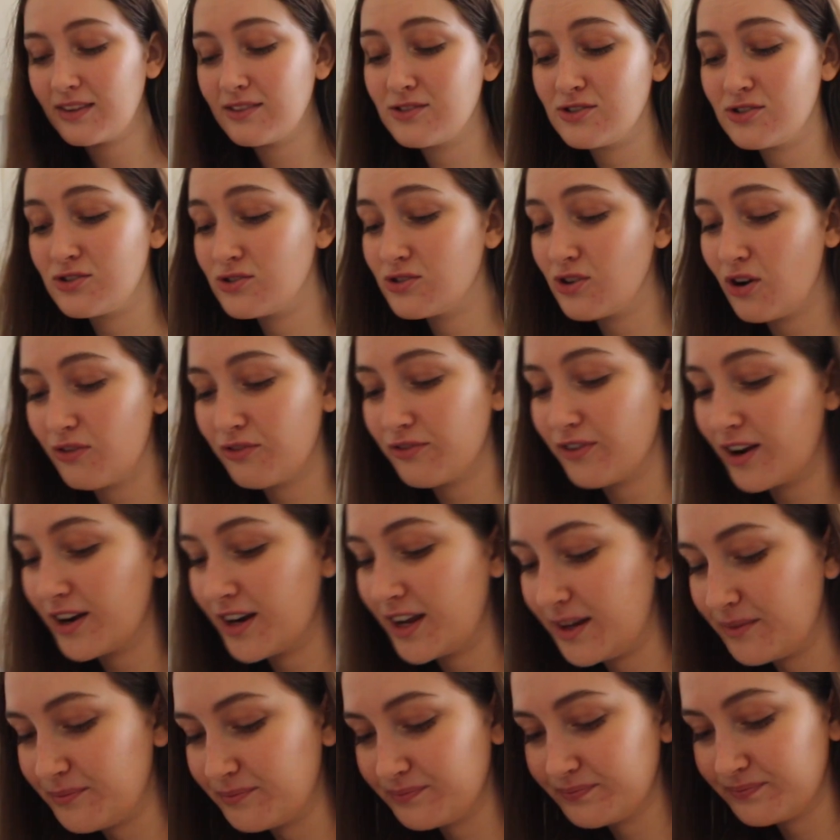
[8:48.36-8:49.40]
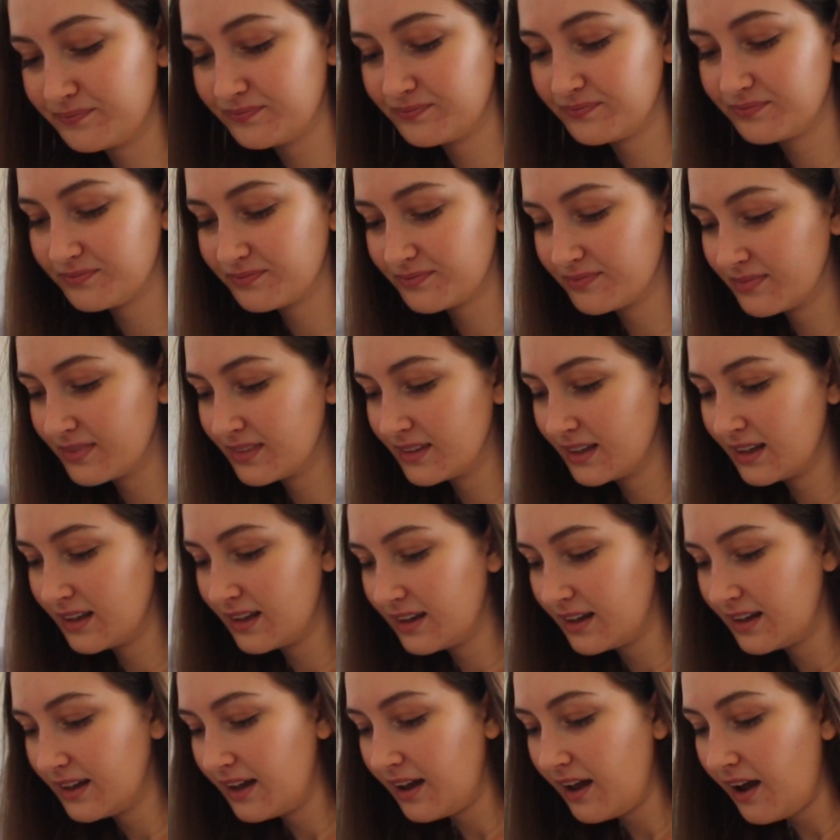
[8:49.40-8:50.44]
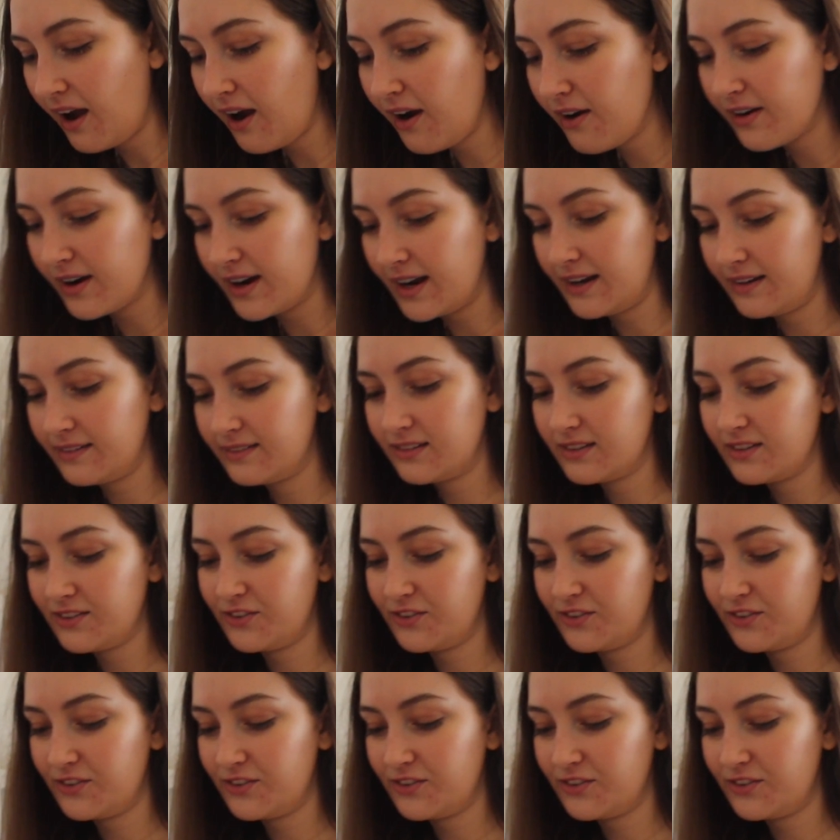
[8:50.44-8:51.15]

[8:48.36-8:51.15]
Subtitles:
It's so funny. Alright.